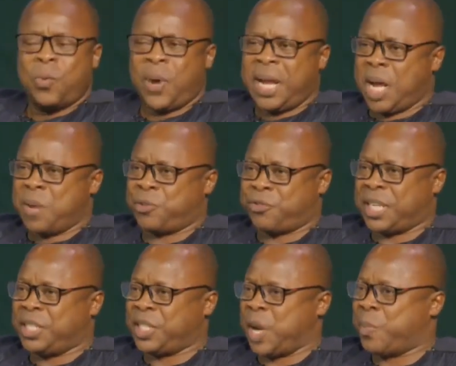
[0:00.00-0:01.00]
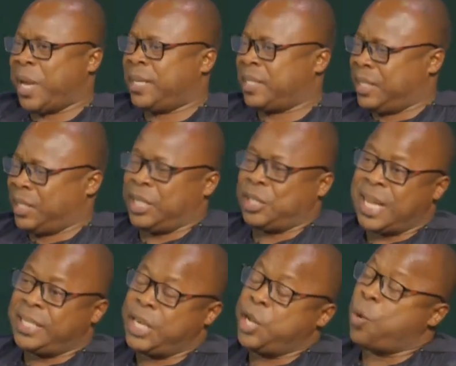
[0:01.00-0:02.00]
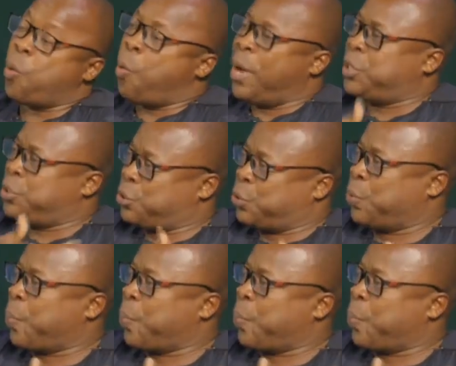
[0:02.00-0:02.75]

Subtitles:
When it comes to traditional medicine, it doesn't equate to